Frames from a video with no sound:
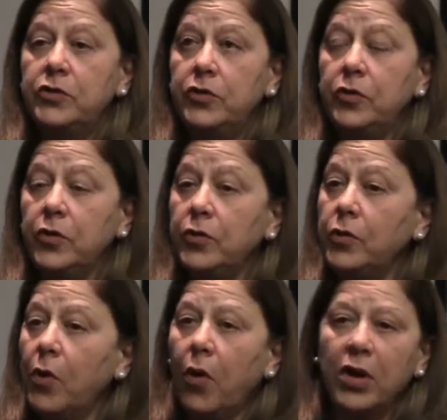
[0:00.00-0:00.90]

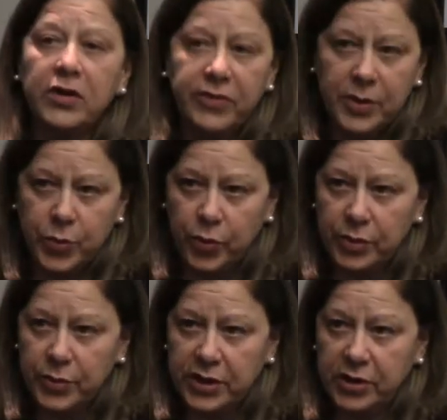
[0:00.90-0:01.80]
to all of the
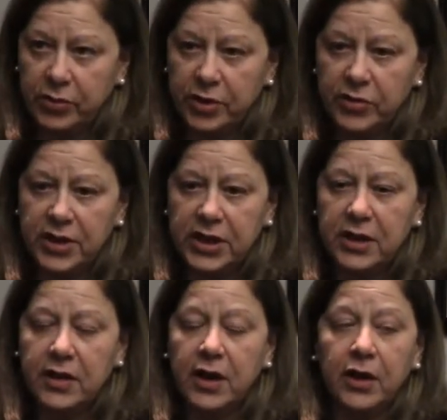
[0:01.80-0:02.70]
important material that's
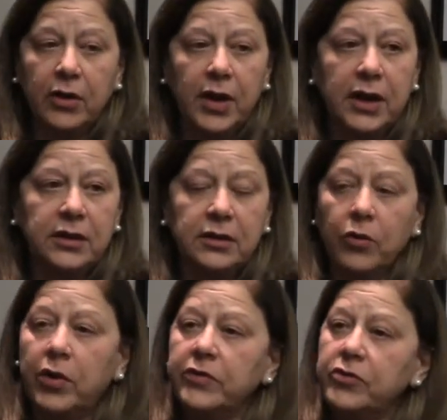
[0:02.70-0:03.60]
in there, and
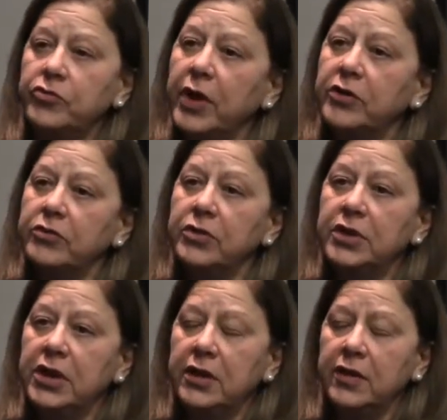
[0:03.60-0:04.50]
all of the
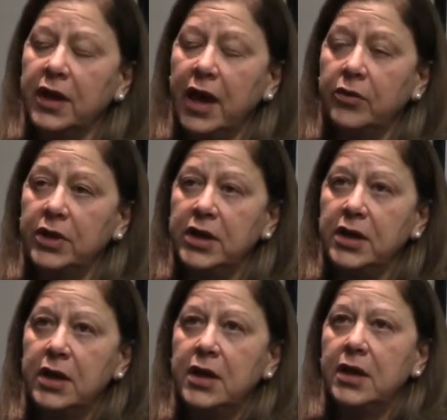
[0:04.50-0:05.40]
directors in the county